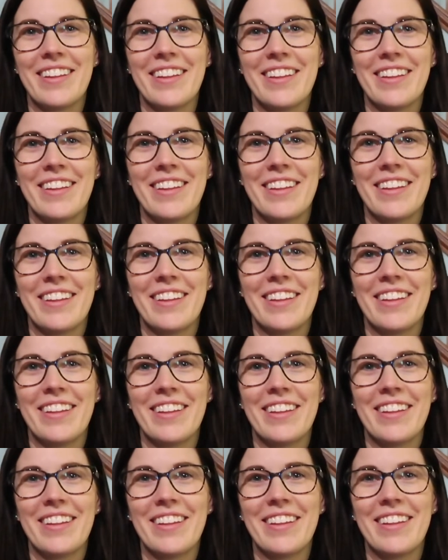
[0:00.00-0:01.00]

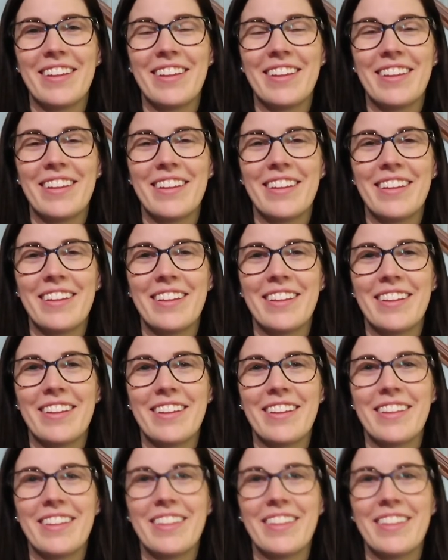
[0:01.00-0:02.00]

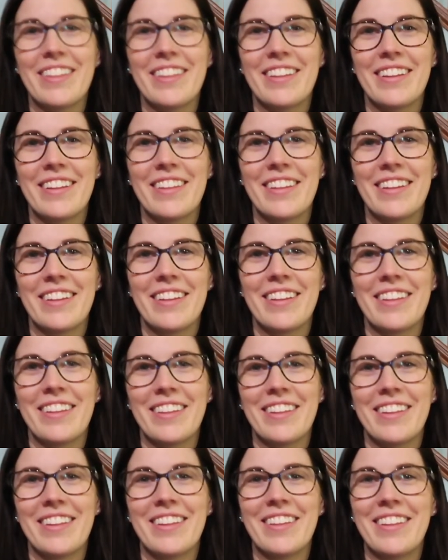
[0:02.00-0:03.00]

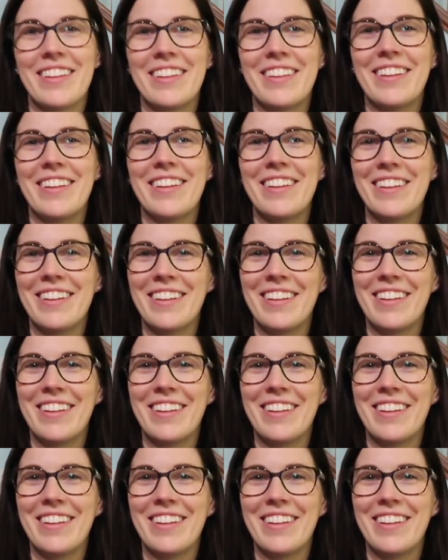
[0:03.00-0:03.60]
(silent)